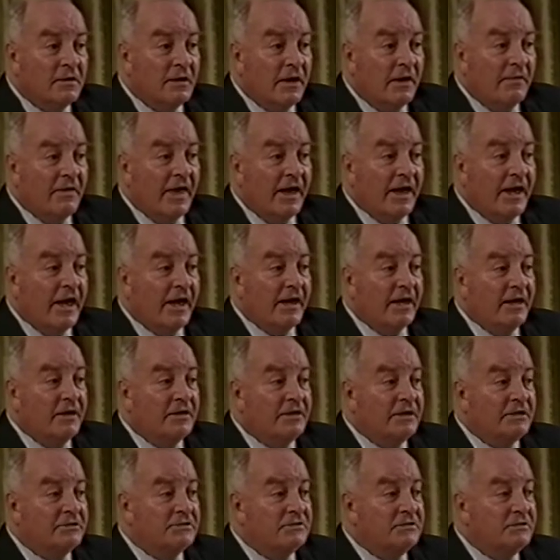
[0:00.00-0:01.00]
and they get
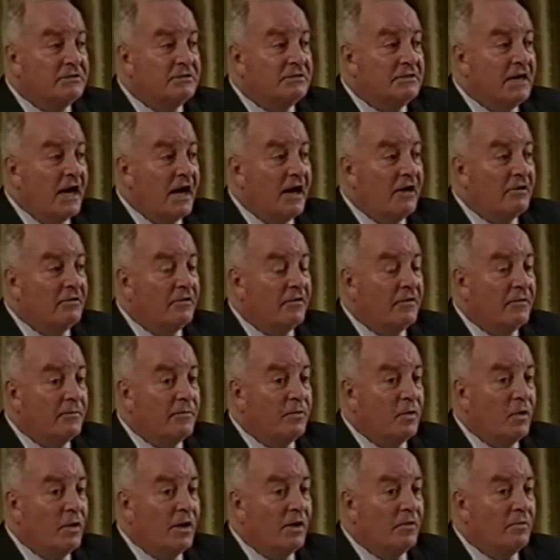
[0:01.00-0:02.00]
conditions down to the
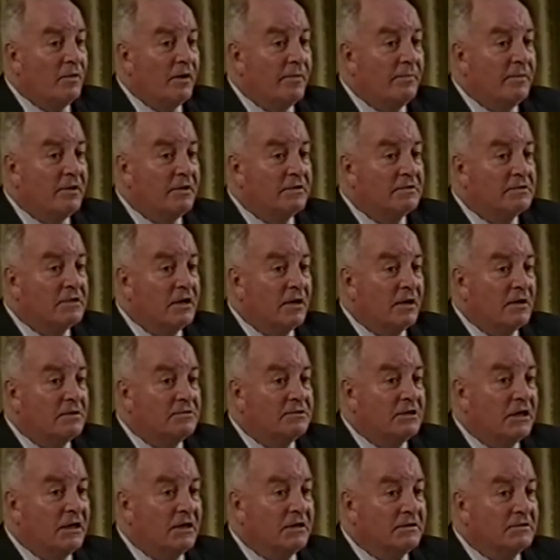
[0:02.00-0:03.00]
point where Bill's got a
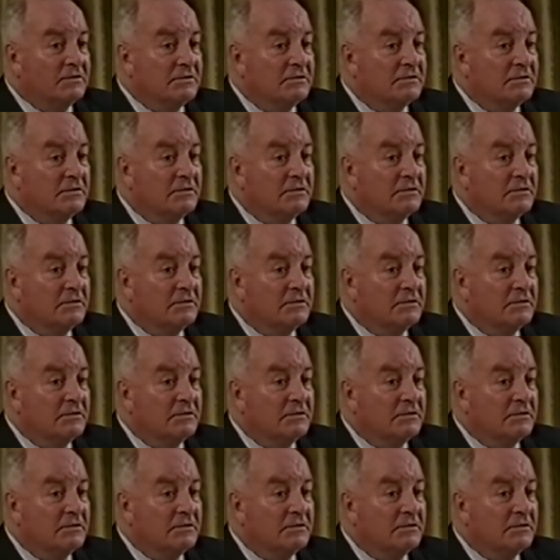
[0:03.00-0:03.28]
chance.